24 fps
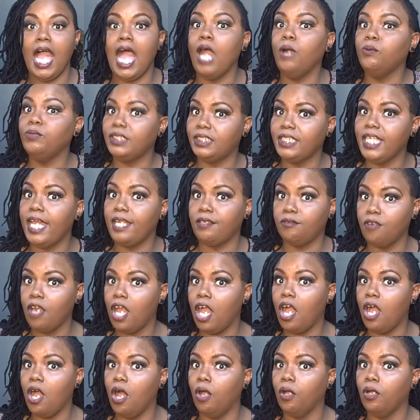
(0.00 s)
I was dead
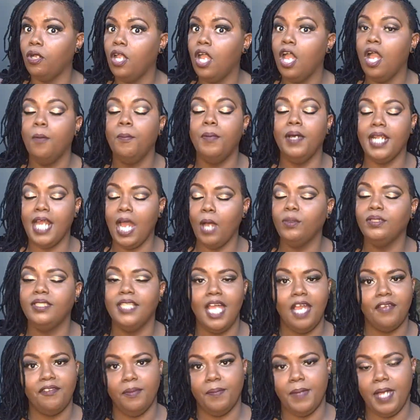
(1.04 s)
wrong, but I was
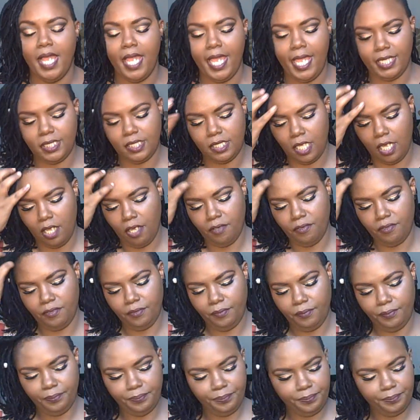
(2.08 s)
laughing my ass off.